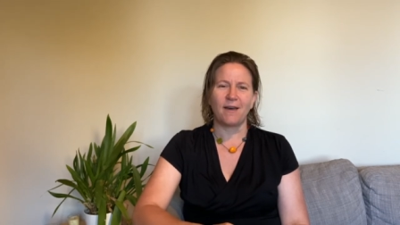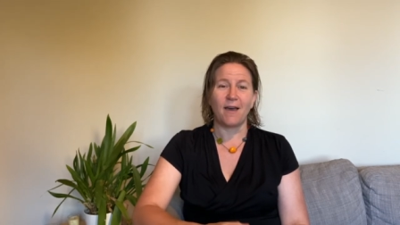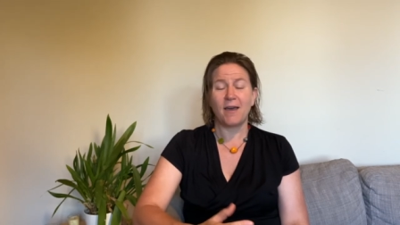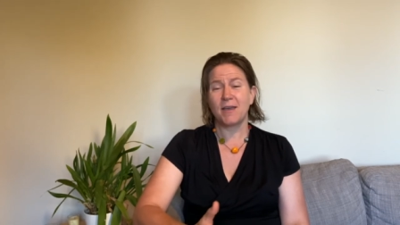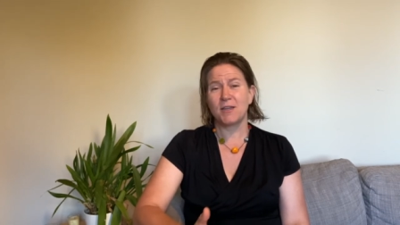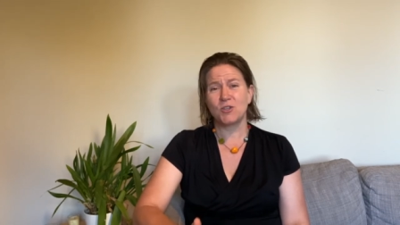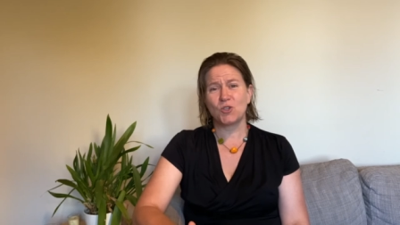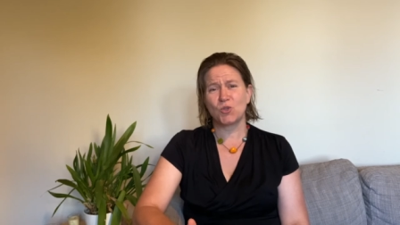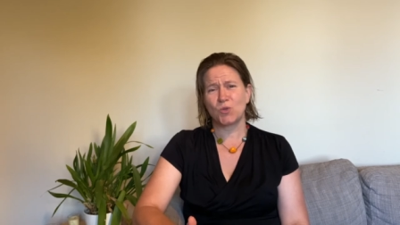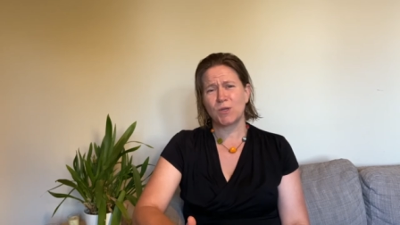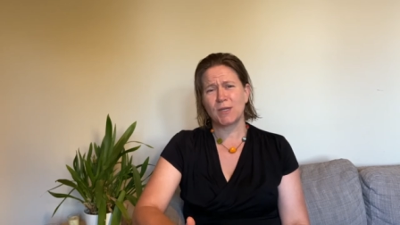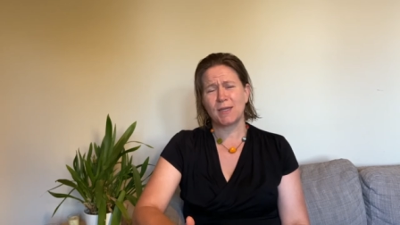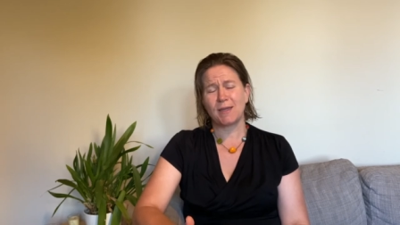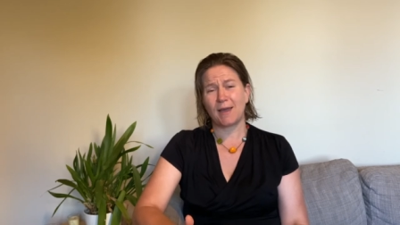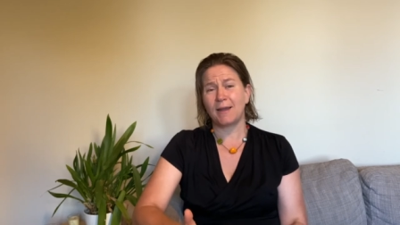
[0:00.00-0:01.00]
I
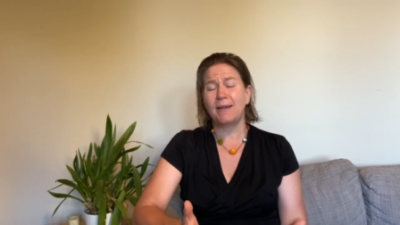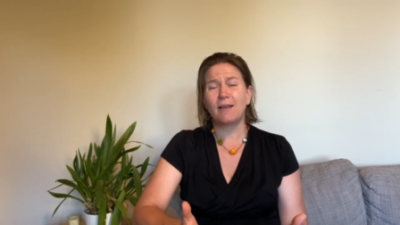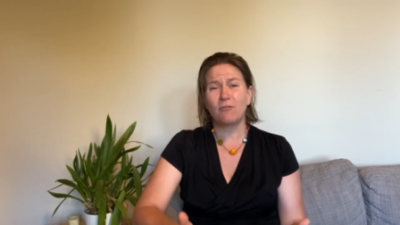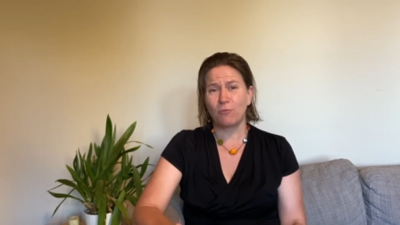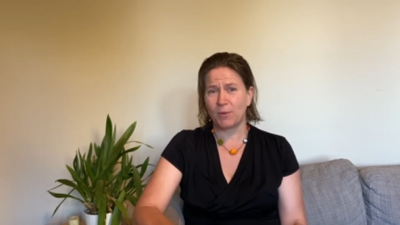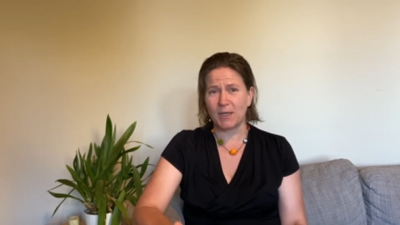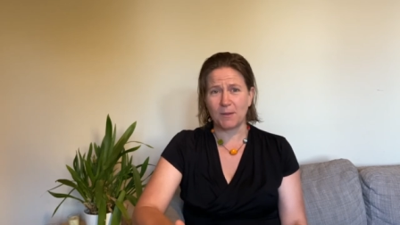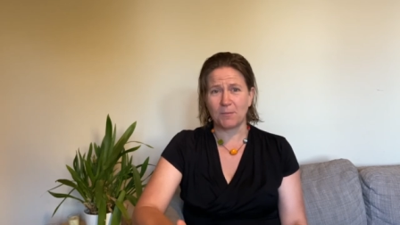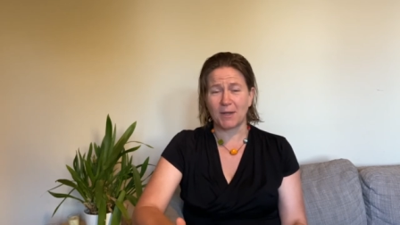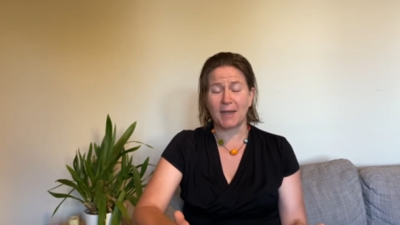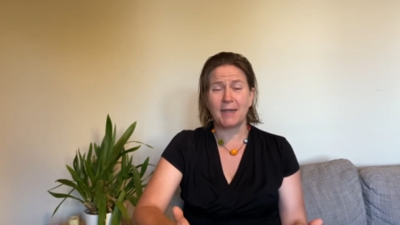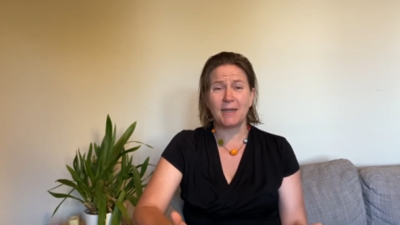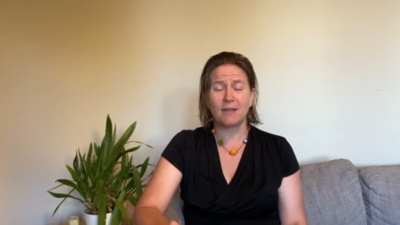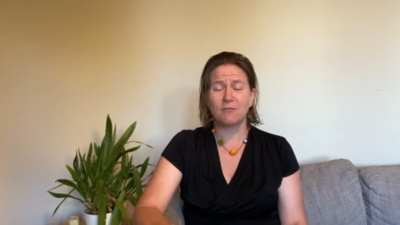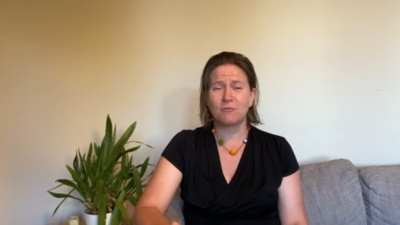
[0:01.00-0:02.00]
love people, I
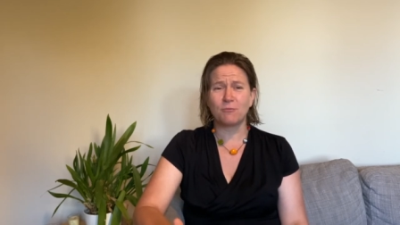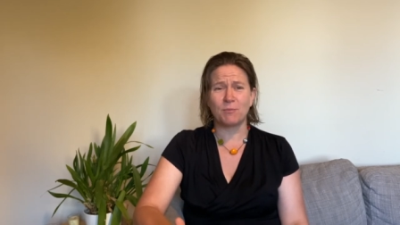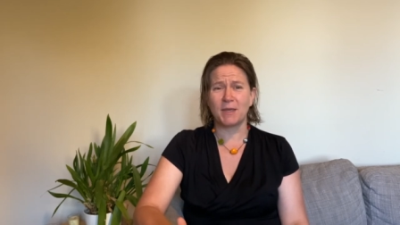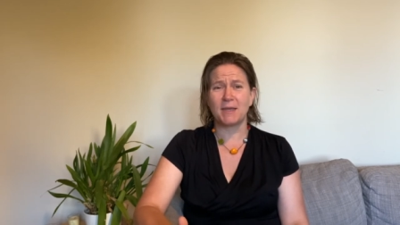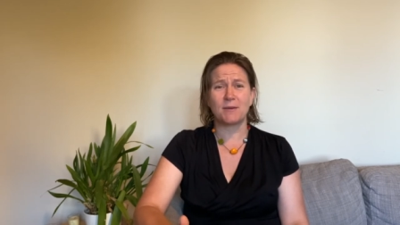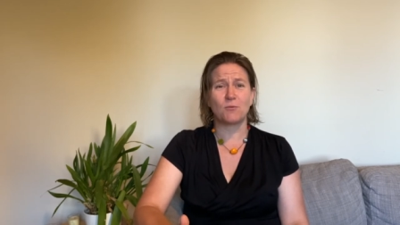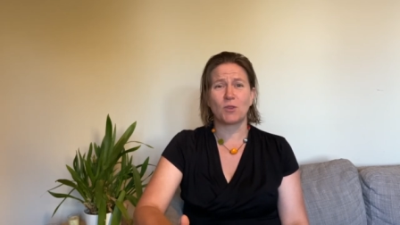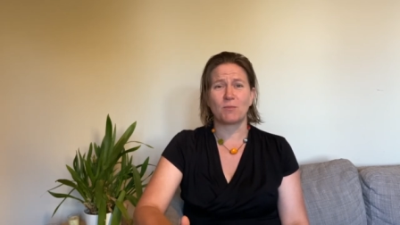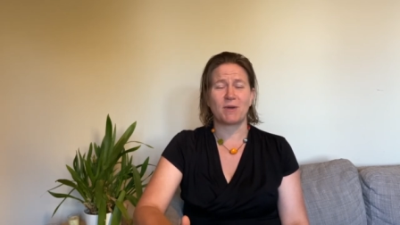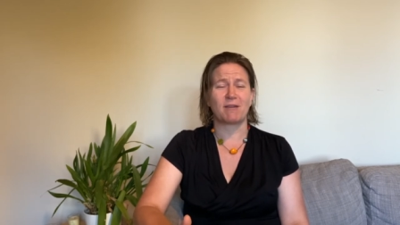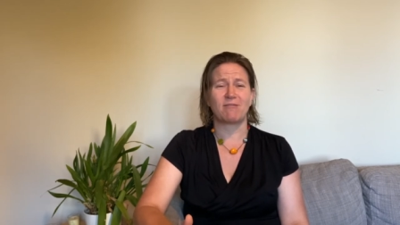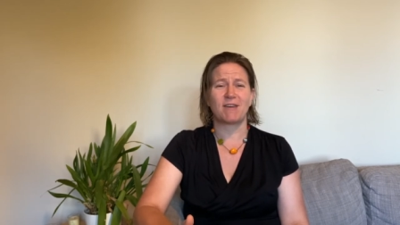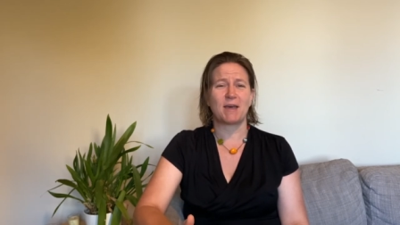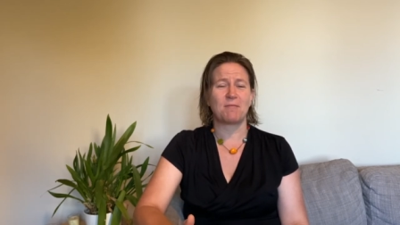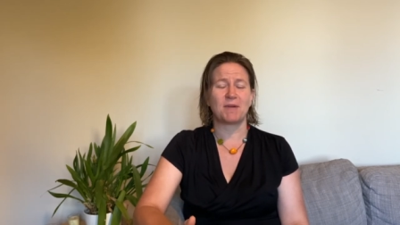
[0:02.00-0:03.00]
love being with my
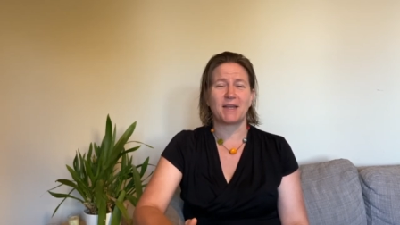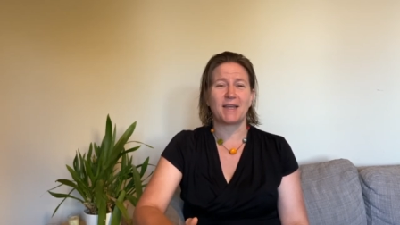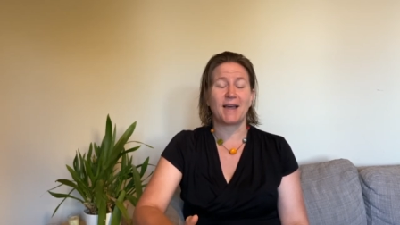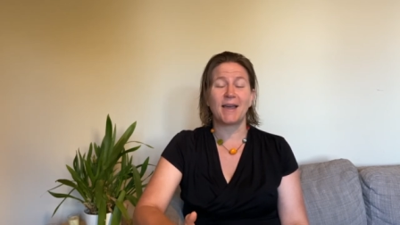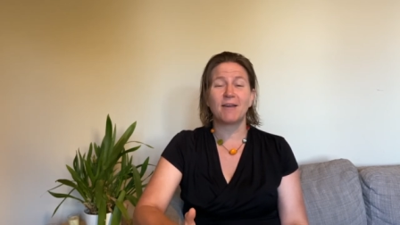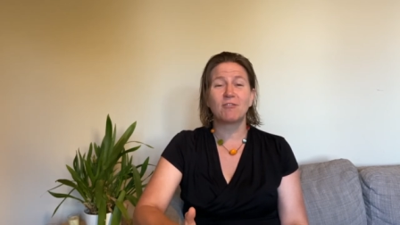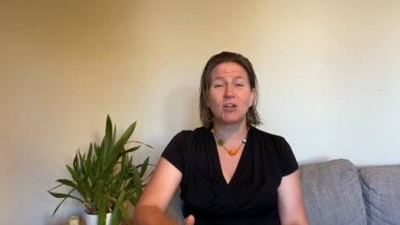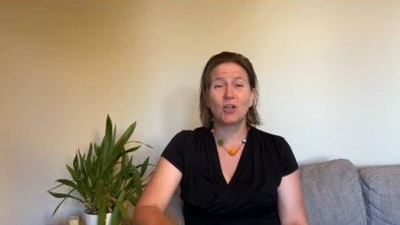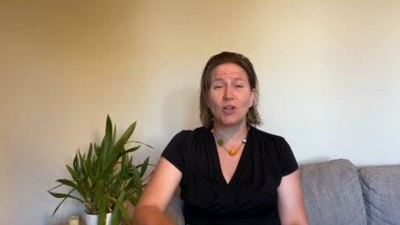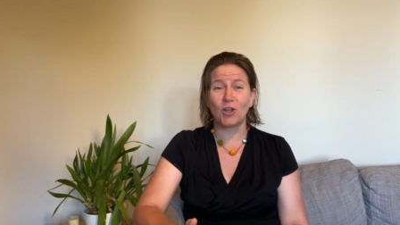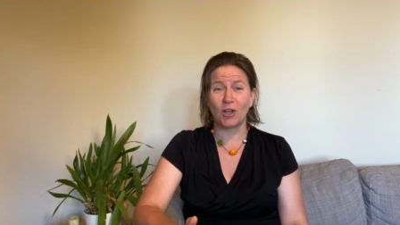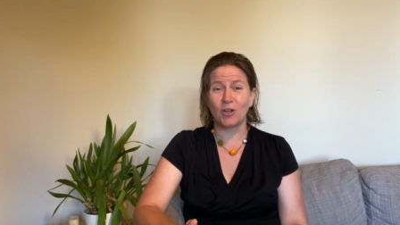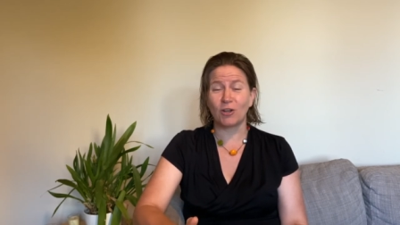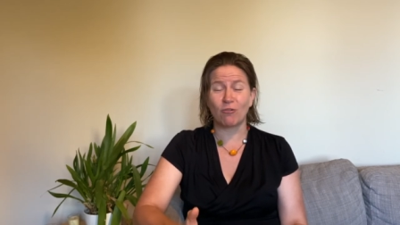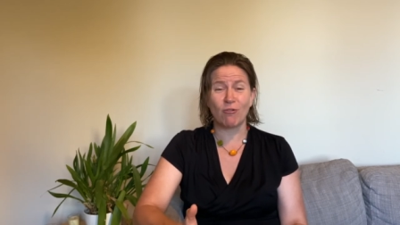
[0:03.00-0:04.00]
family, I have
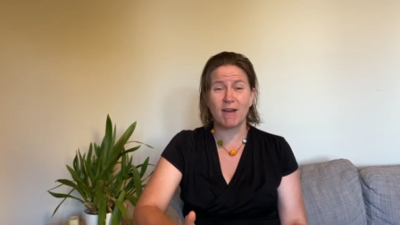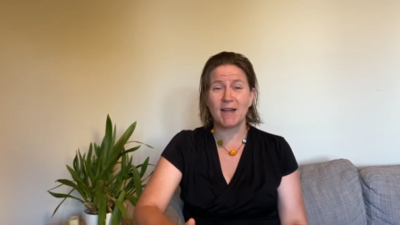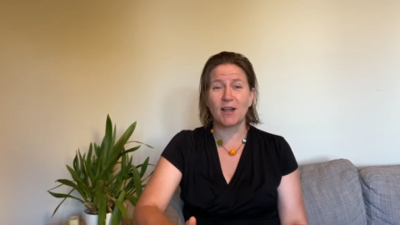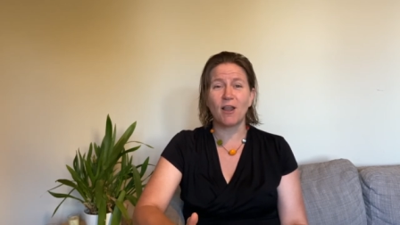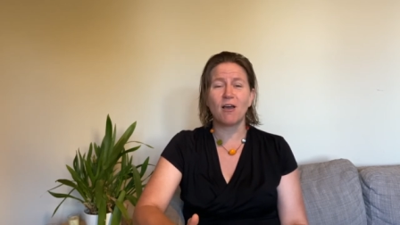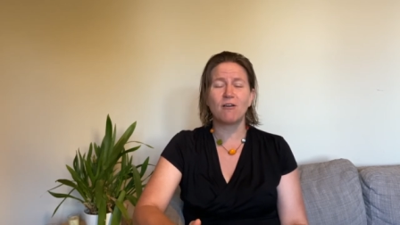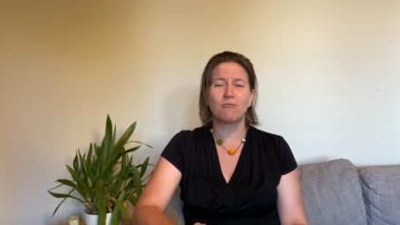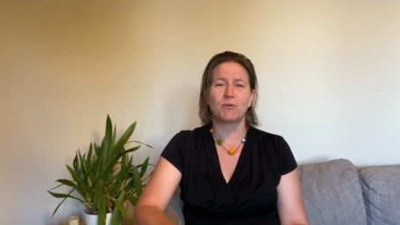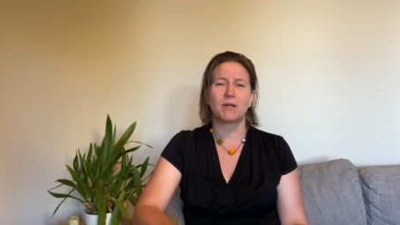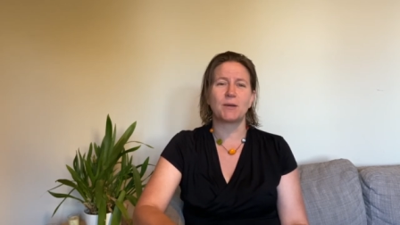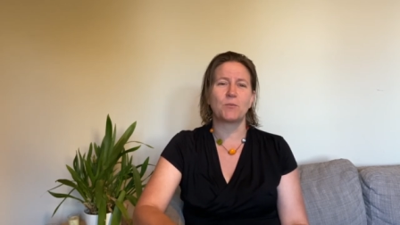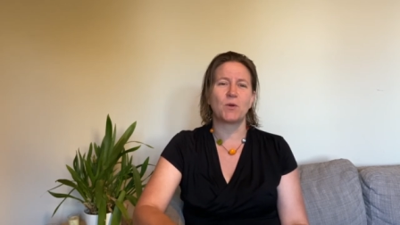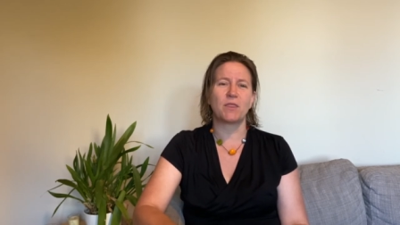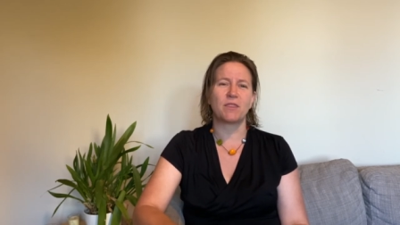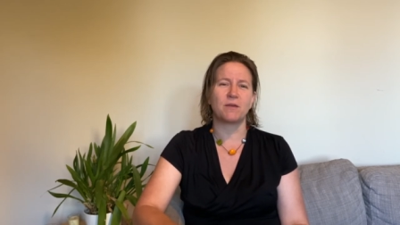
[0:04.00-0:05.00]
a great laugh when
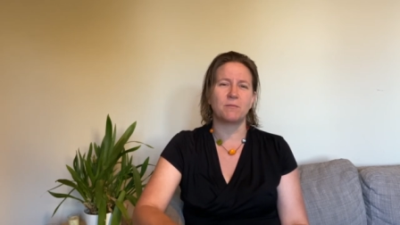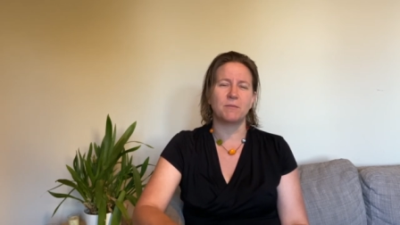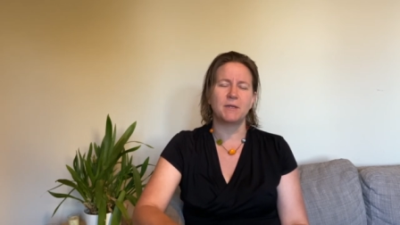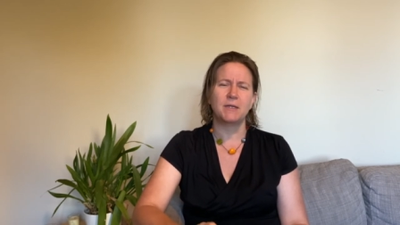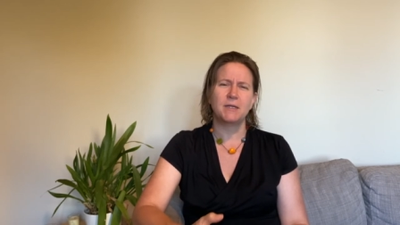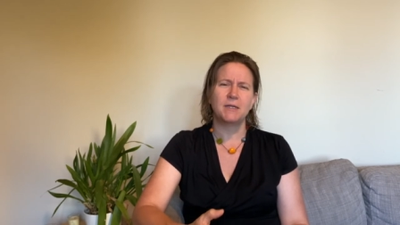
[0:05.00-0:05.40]
I'm with them,